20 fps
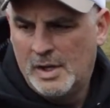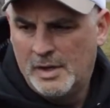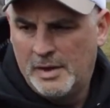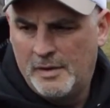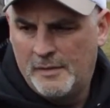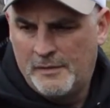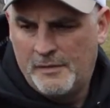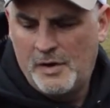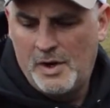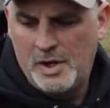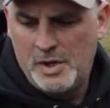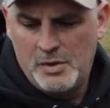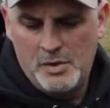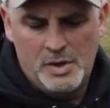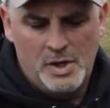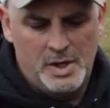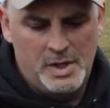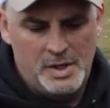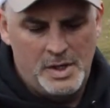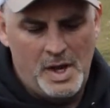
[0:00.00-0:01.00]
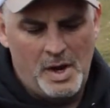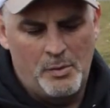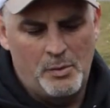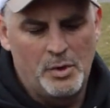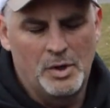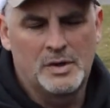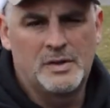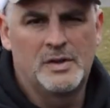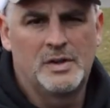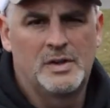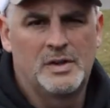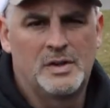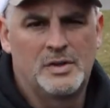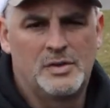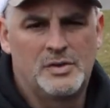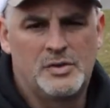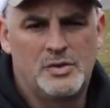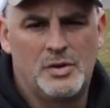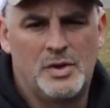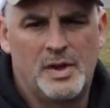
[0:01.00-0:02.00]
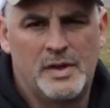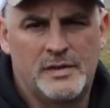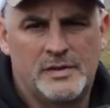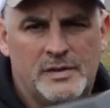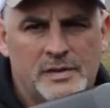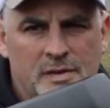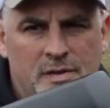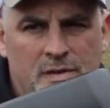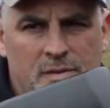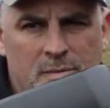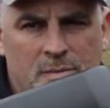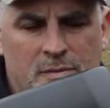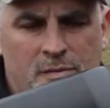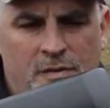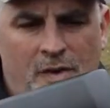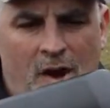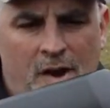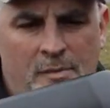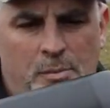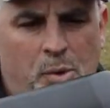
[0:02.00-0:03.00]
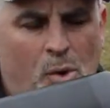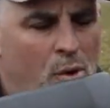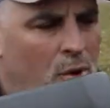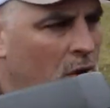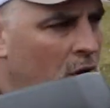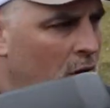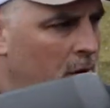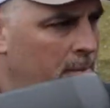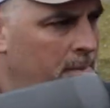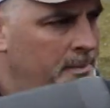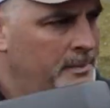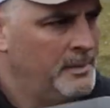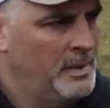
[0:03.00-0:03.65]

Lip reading: the front unit networked to this 5-port hub.